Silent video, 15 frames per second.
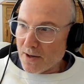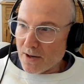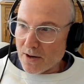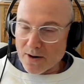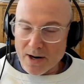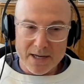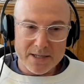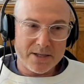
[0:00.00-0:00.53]

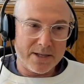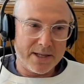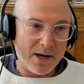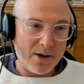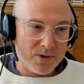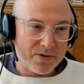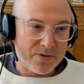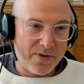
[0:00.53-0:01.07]
All right, so
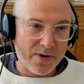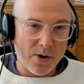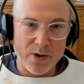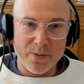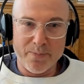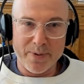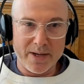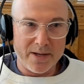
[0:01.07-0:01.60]
there was
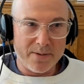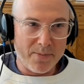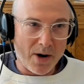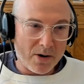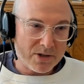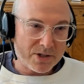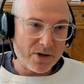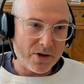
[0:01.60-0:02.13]
very big
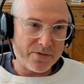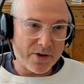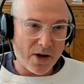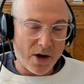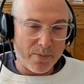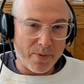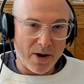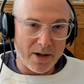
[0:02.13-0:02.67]
Microsoft
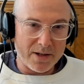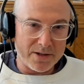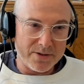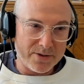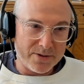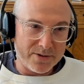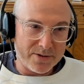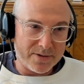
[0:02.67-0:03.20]
Copilot
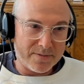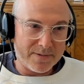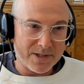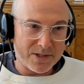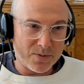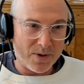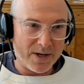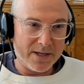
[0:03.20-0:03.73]
news
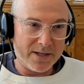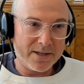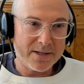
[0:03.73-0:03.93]
this week.